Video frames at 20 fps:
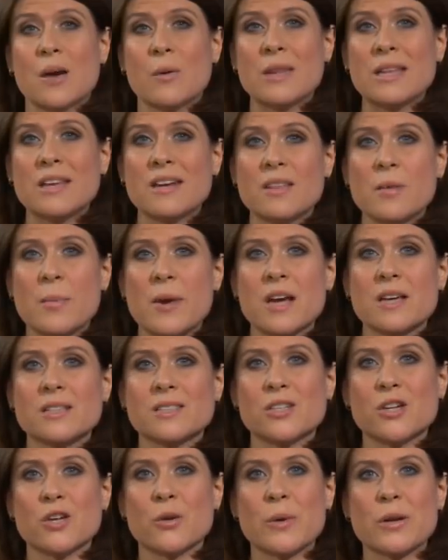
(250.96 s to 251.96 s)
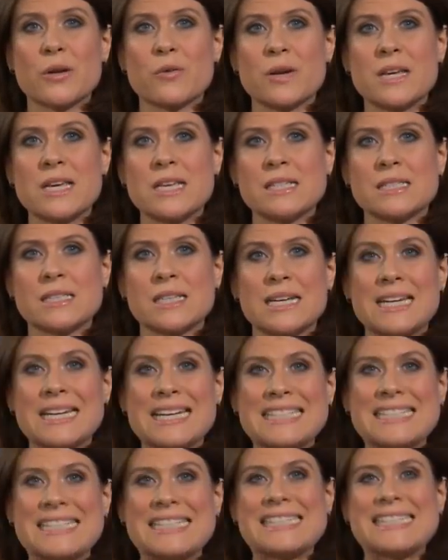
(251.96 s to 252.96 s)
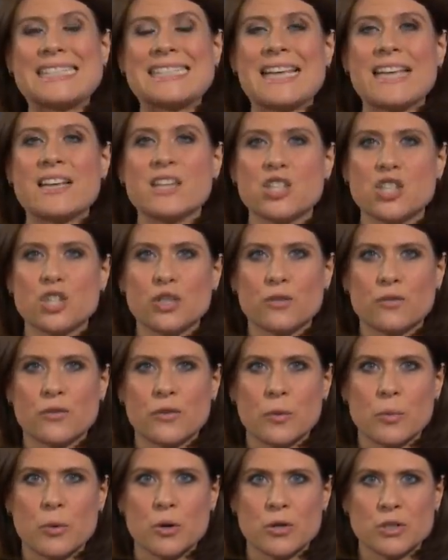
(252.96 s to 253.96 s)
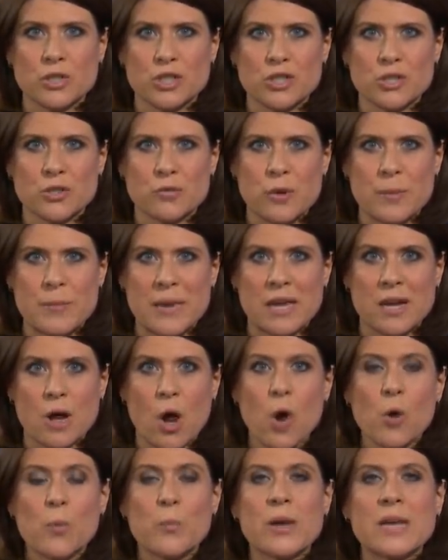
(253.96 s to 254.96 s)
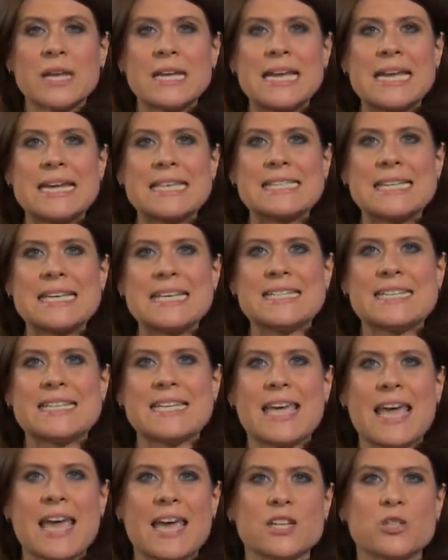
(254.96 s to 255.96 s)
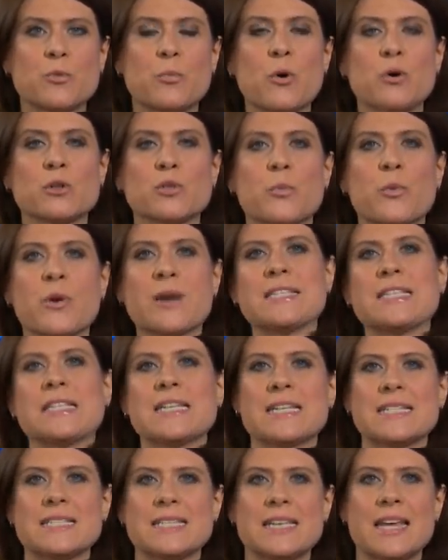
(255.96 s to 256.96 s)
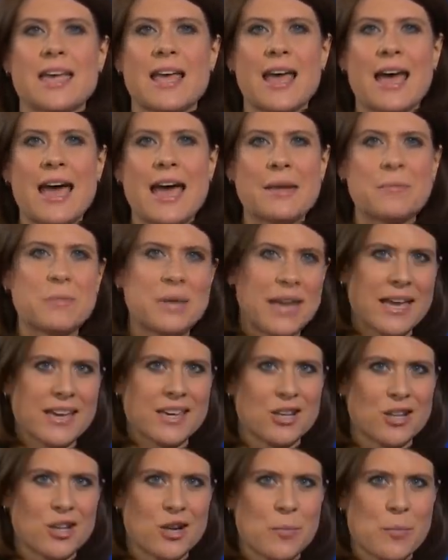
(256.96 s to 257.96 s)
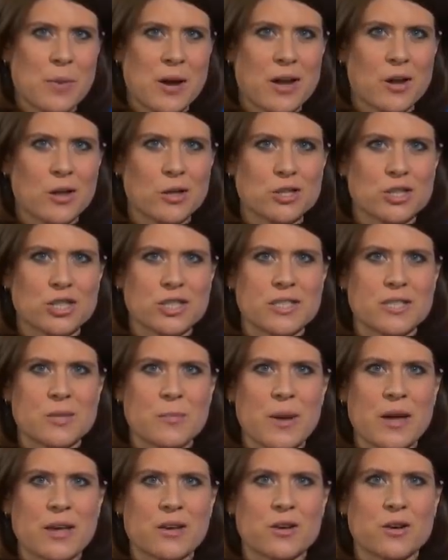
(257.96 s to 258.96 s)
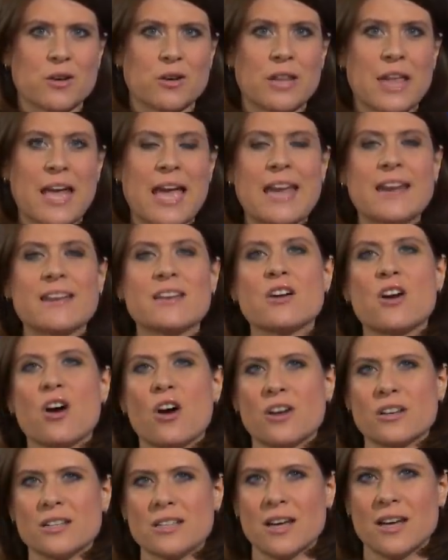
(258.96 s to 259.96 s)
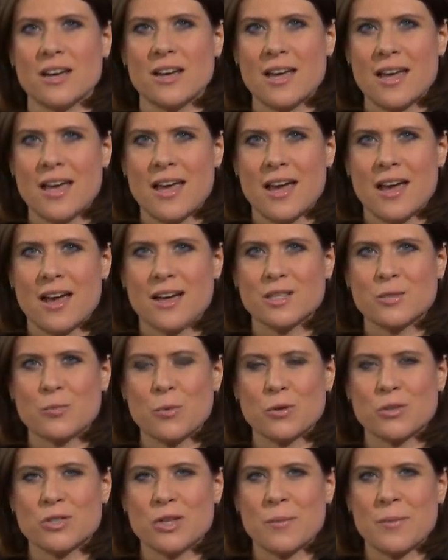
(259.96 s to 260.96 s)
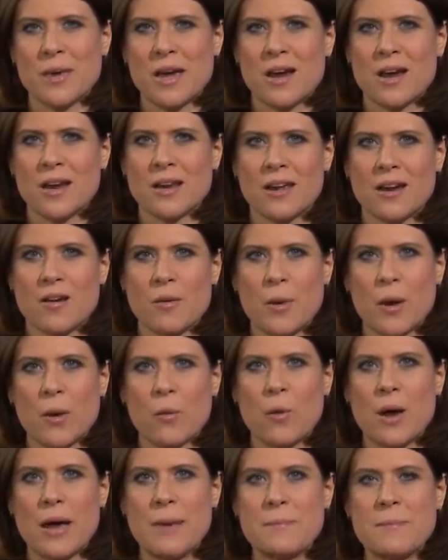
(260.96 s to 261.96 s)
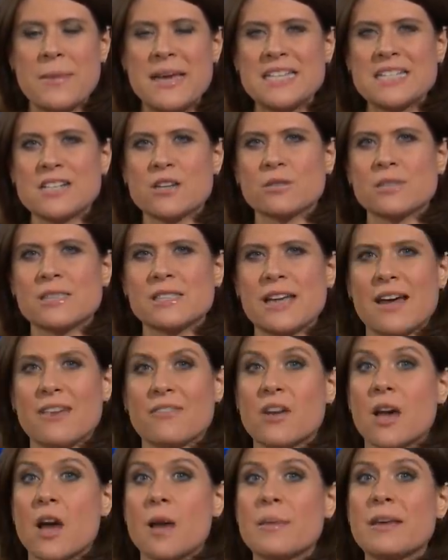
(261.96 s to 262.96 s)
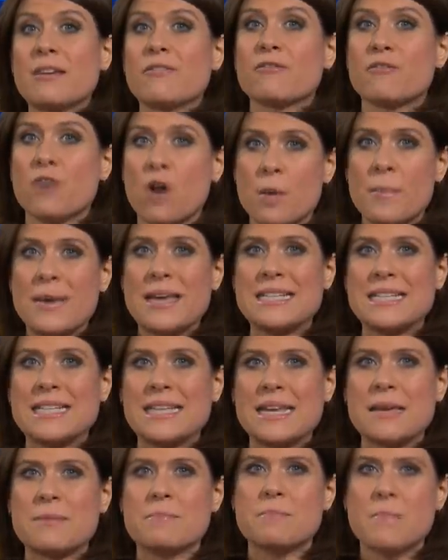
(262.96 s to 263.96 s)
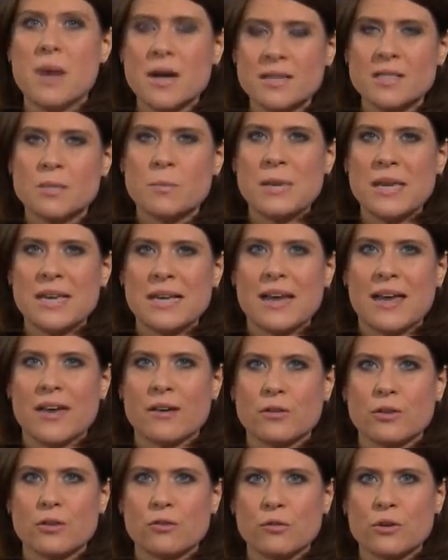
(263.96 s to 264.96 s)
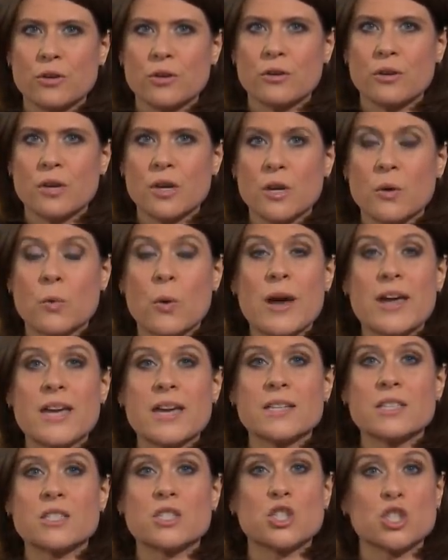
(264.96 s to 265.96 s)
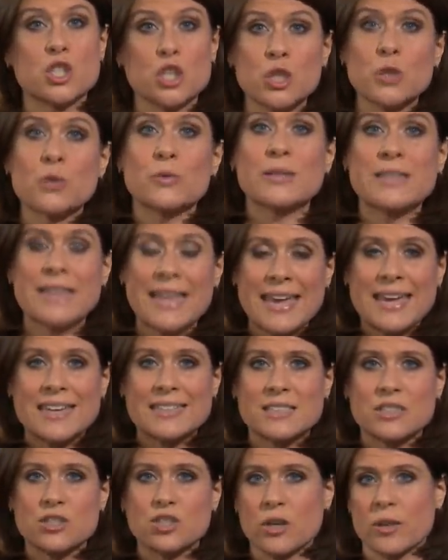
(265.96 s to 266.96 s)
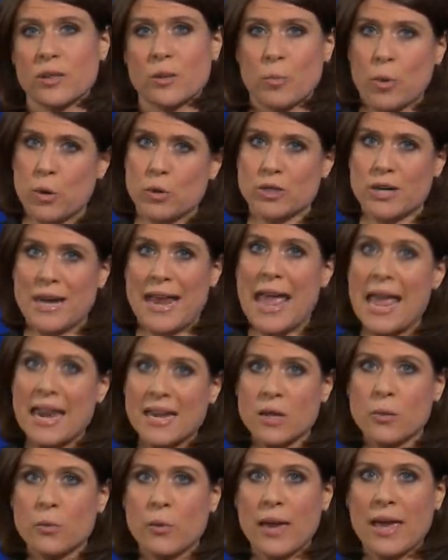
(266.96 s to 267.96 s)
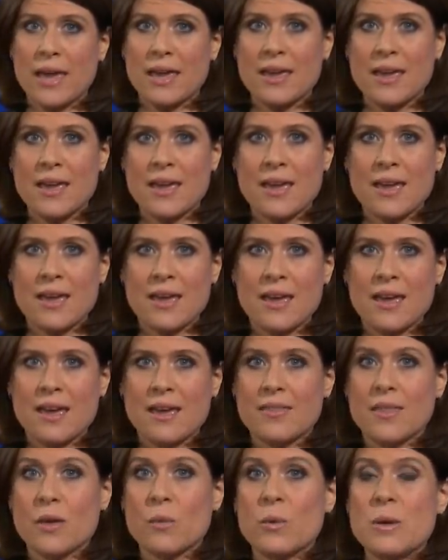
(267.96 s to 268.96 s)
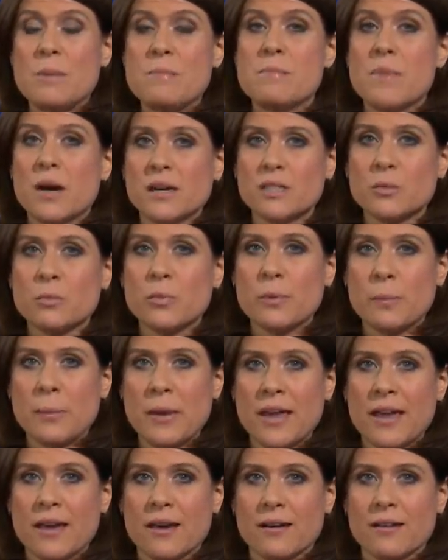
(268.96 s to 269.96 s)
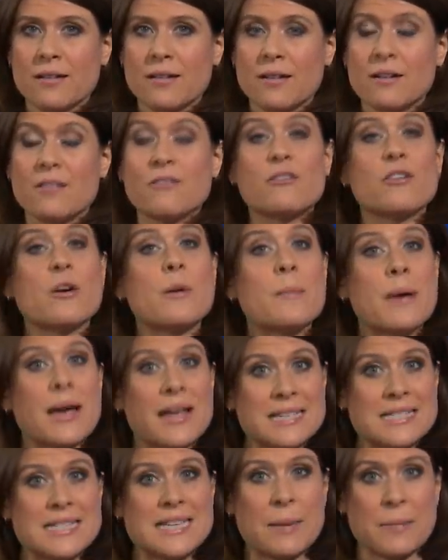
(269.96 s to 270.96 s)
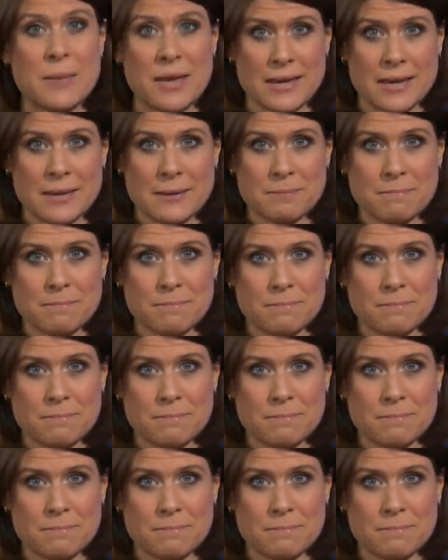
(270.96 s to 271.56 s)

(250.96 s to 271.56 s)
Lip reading: Well, another person who agrees that it is essential for the border to remain open is ETH board president and molecular biologist Michael Hengartner. I spoke to him earlier about why medical staff coming from Italy must be allowed through, why it's too late to shut the border anyway, and that we must prepare for a pandemic.